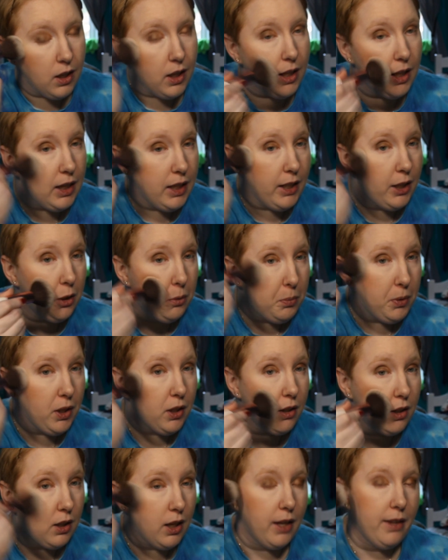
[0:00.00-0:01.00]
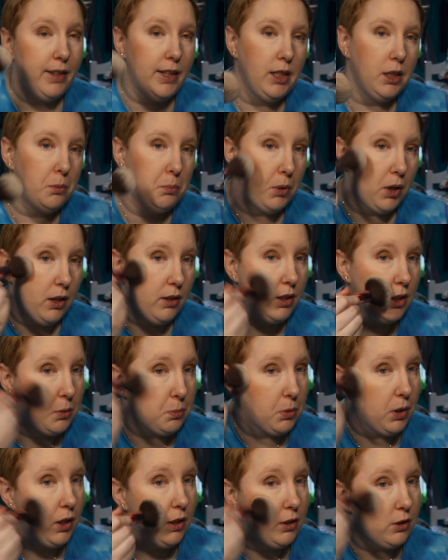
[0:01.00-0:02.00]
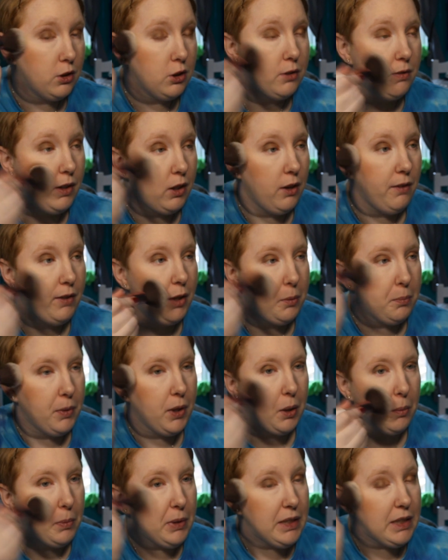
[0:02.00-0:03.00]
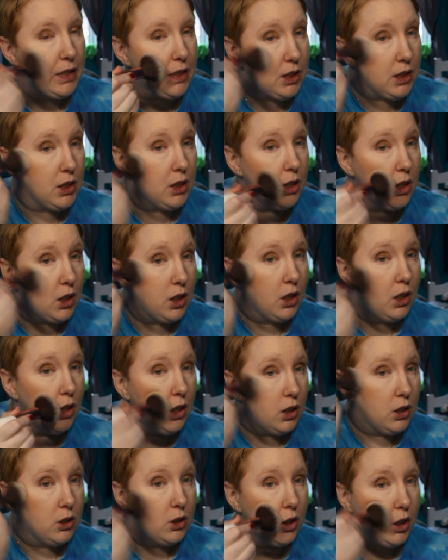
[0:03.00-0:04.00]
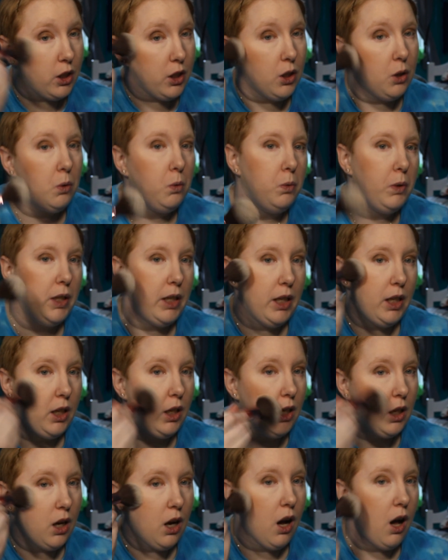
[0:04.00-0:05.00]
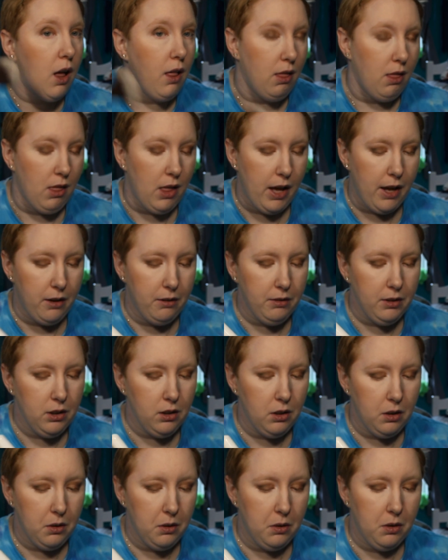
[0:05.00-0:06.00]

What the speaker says: a little bit. And this bronzer is very pigmented, so you don't need a lot of it.